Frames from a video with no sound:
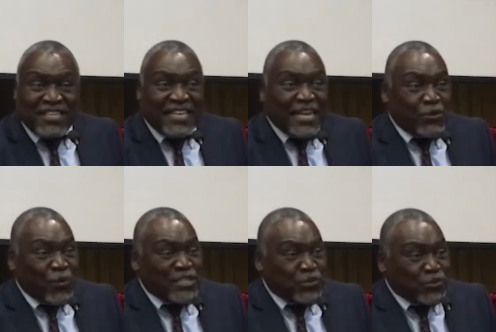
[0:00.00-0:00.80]
And I
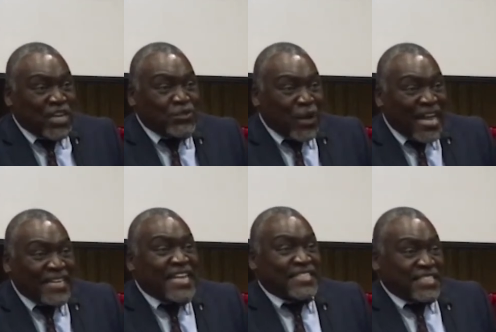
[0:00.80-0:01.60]
want to try to
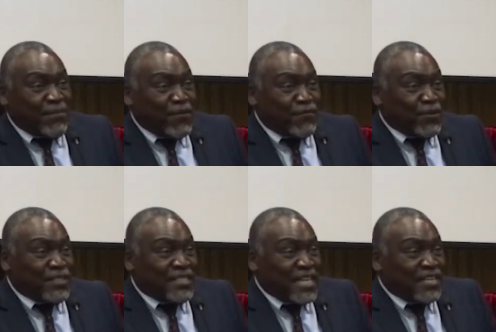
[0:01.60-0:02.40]
highlight some of
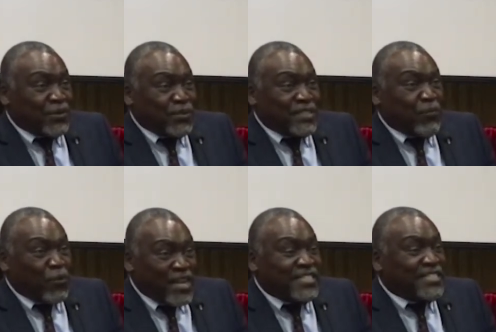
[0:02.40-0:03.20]
those, uh, you know, some
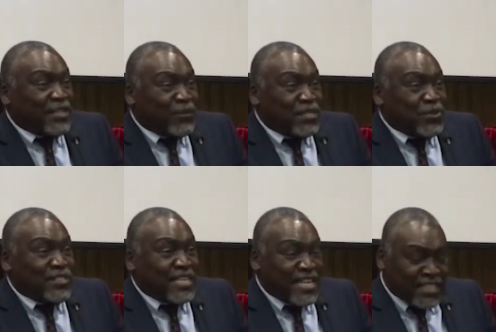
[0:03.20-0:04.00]
ways in which
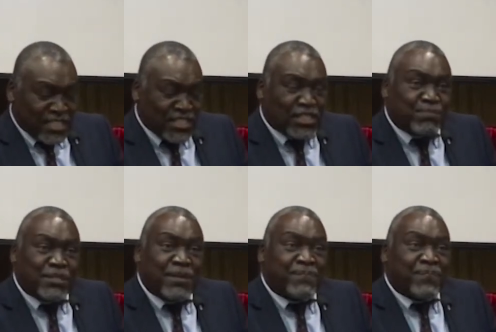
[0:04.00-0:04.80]
those
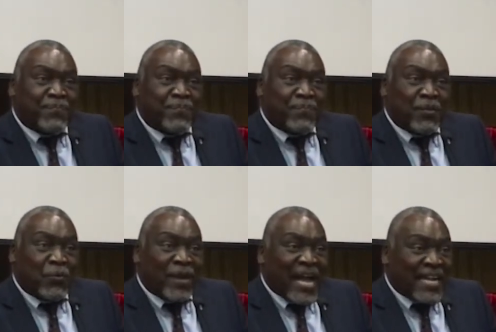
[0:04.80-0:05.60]
relationships
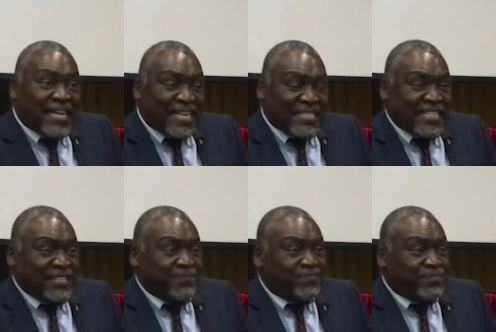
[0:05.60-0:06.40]
were highlighted.
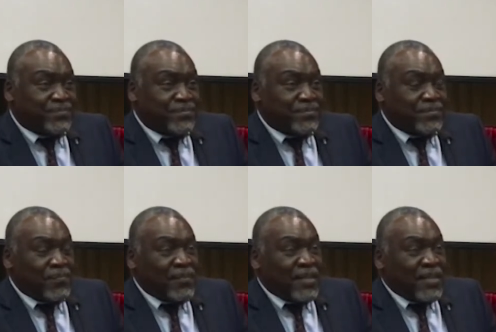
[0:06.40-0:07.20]

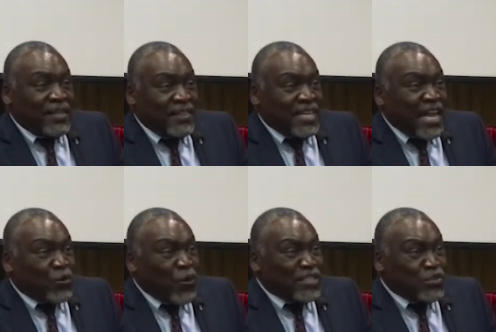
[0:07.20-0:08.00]
Then I
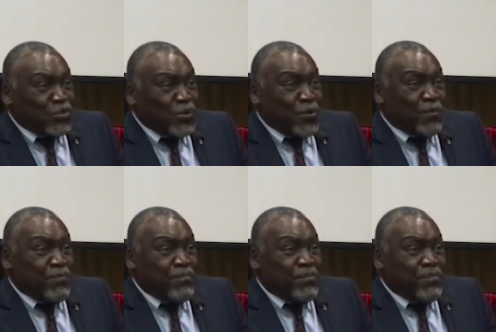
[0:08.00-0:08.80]
want
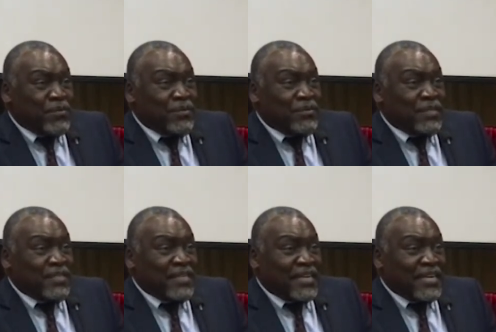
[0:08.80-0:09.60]
to
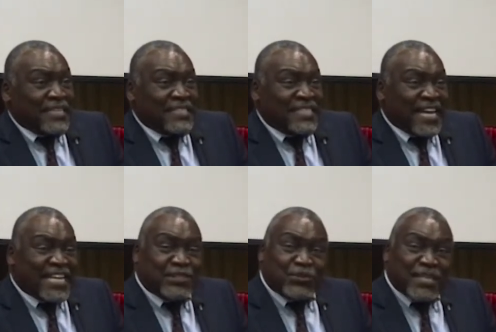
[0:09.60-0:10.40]
uh, take
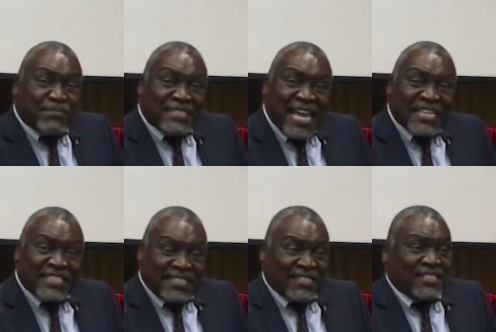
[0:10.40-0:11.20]
us to some
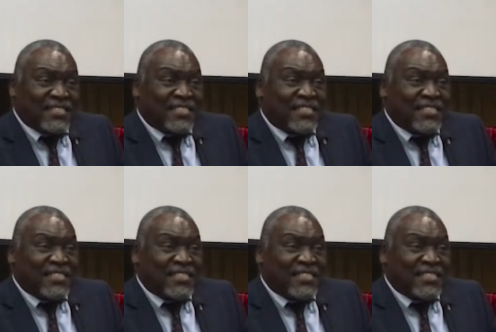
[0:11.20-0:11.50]
texts